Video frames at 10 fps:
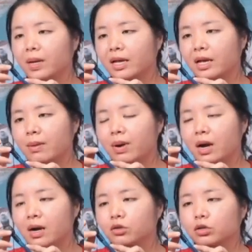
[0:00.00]

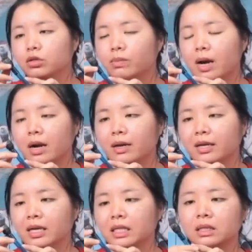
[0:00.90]
apart, not part,
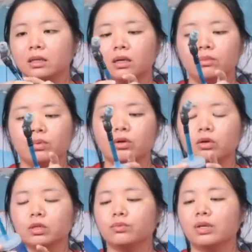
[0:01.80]
yes.
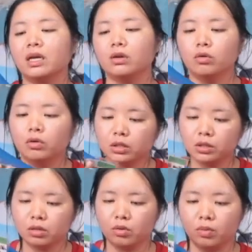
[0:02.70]
Because we can
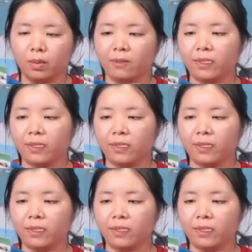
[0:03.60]
also,